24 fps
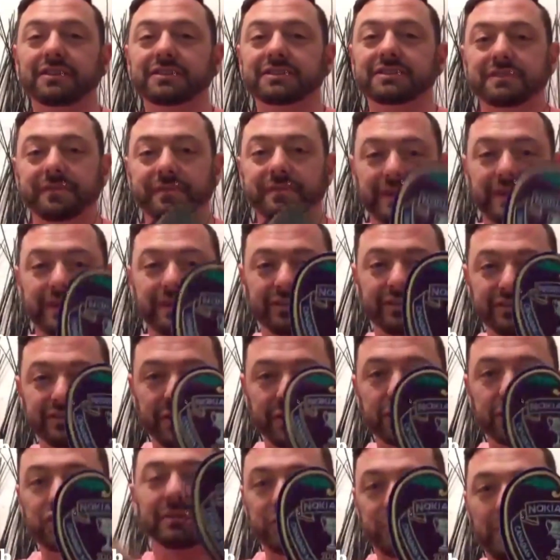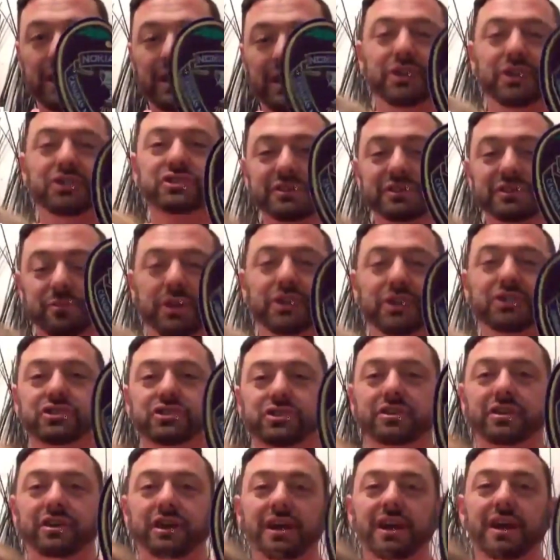Their social media was a picture
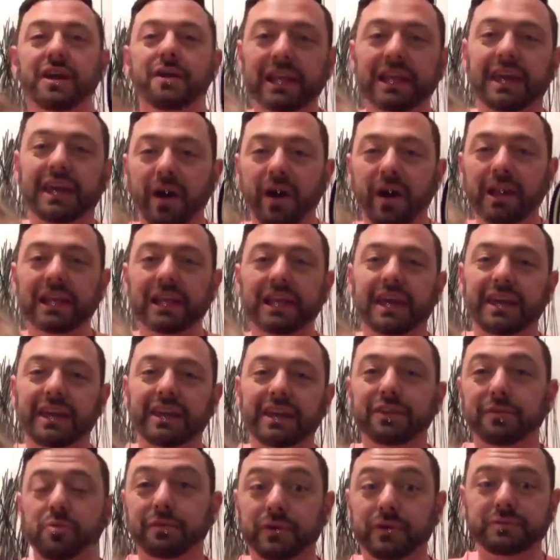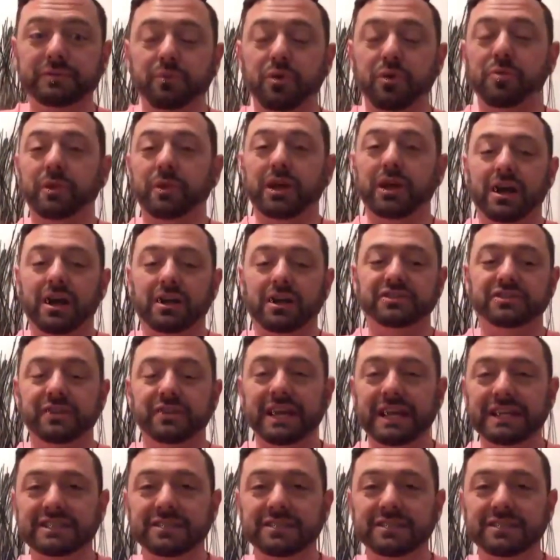finally getting the first Purple Heart. So that's a big